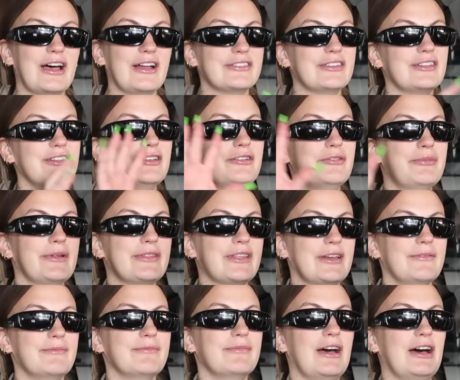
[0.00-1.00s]
I'll tell you about
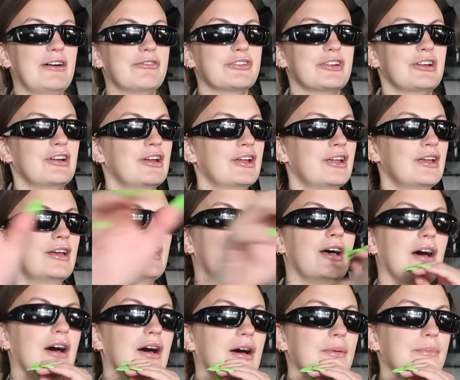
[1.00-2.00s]
that after
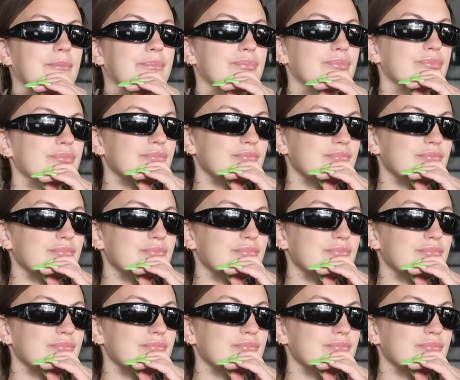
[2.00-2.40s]
um,